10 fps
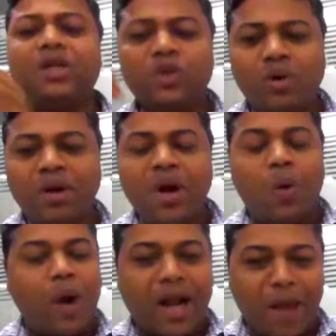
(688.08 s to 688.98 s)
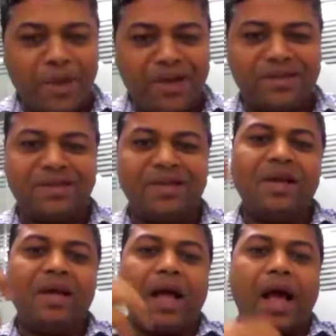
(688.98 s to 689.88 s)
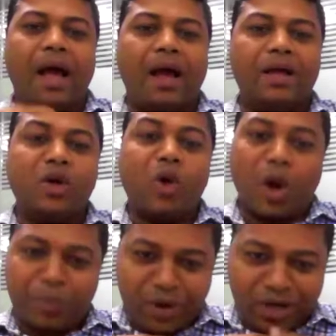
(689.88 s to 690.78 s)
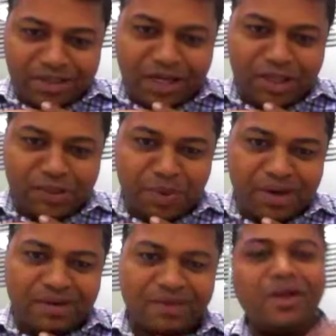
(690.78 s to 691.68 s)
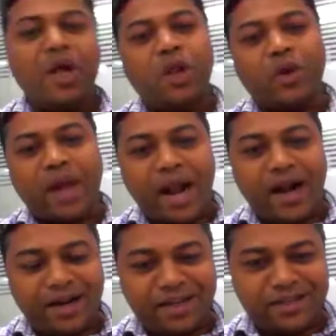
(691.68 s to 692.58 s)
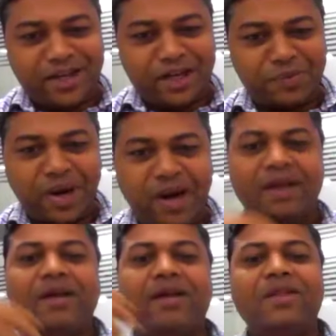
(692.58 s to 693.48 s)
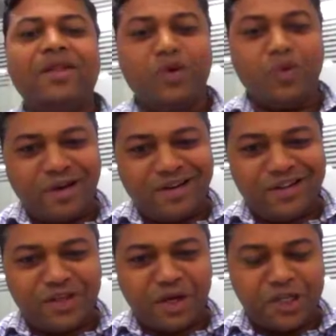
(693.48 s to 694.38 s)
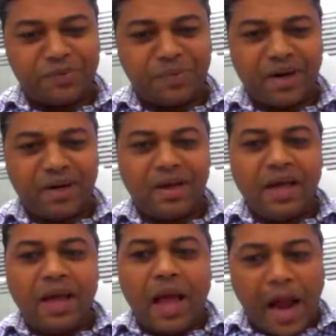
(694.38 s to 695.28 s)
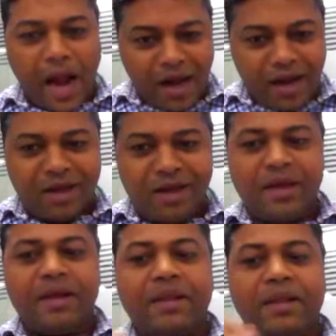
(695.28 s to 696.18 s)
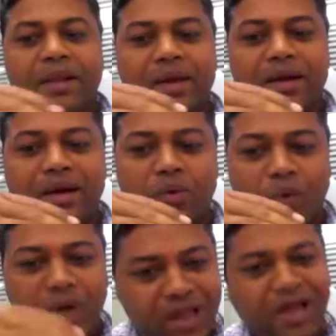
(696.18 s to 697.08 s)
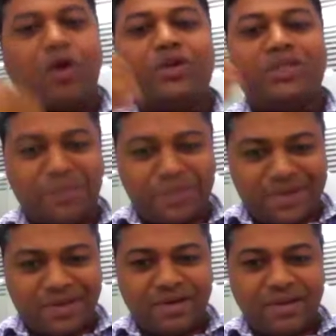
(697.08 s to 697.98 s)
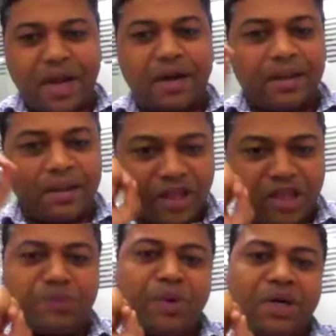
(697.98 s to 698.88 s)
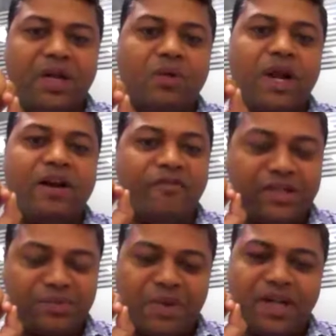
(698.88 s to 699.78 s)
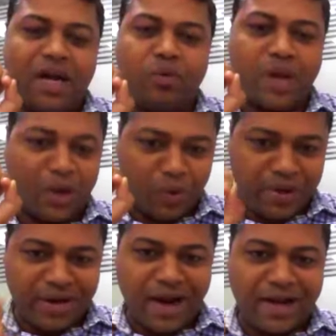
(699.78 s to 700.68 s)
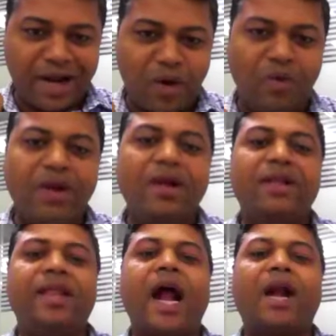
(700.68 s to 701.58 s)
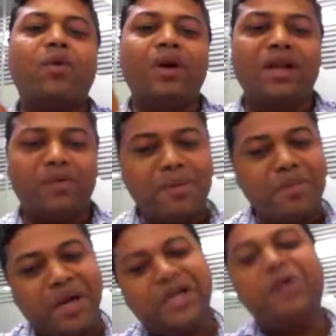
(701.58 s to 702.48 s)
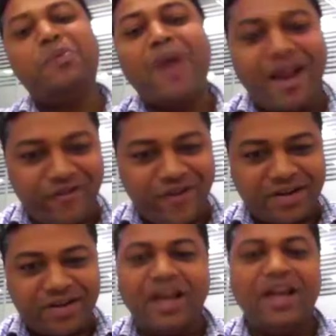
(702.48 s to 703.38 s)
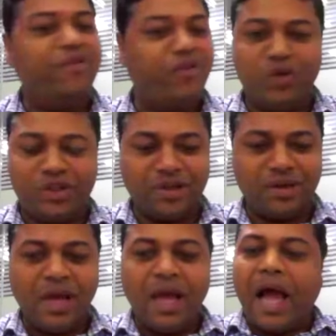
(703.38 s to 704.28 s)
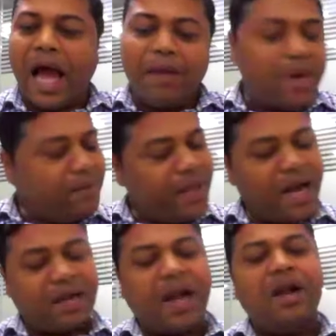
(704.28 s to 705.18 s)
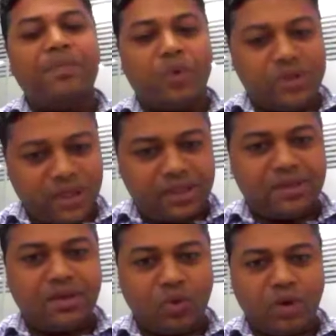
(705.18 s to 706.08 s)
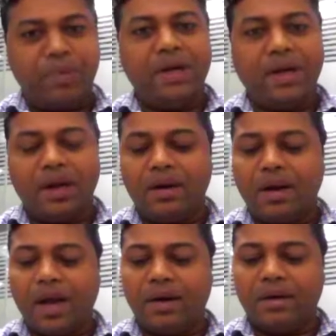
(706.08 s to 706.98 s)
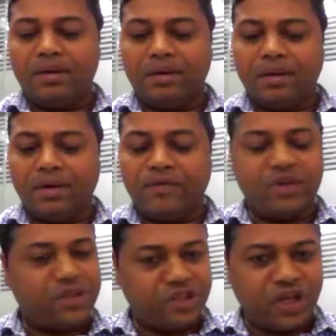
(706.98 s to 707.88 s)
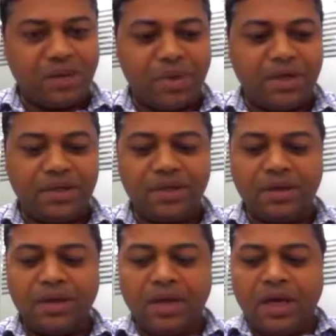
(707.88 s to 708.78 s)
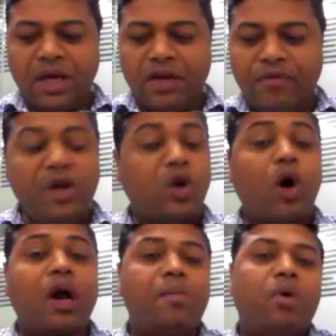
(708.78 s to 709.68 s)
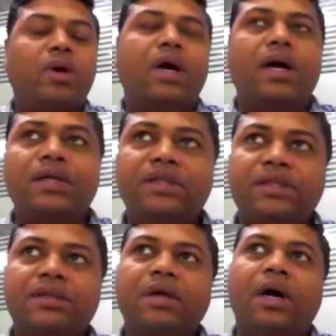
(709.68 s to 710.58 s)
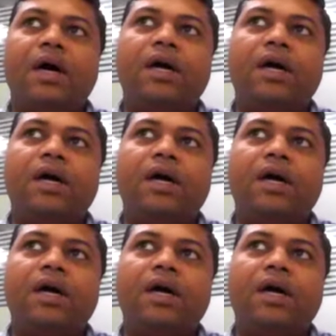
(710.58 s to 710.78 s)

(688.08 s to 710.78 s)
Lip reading: So what happens? The corporate is satisfied, the candidate is satisfied, the unicorn is satisfied. And with the concept that this particular investment that we are doing right now, that will give a multiplier effect in future. I believe that kind of project could be done and for sustainability. If we'll talk about us,